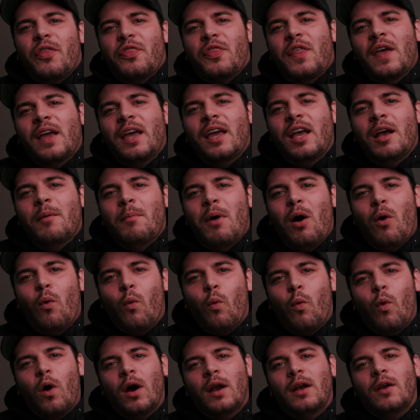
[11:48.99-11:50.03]
thinking
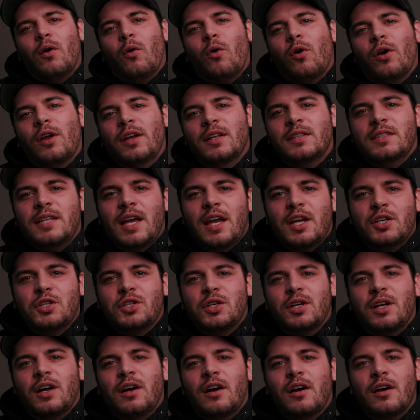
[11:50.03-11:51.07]
about what
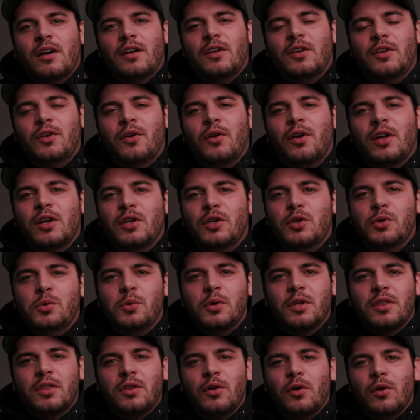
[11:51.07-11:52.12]
orientation you can do
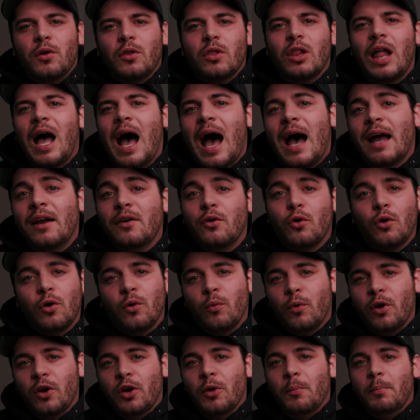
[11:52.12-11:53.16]
with your lot
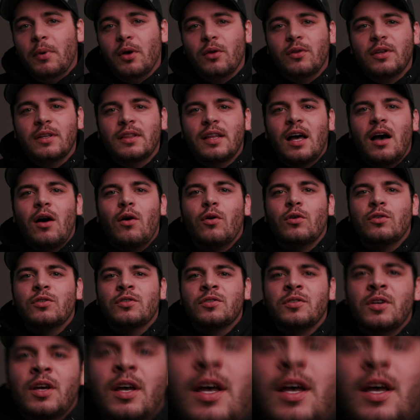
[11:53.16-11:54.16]
or where you're building the house.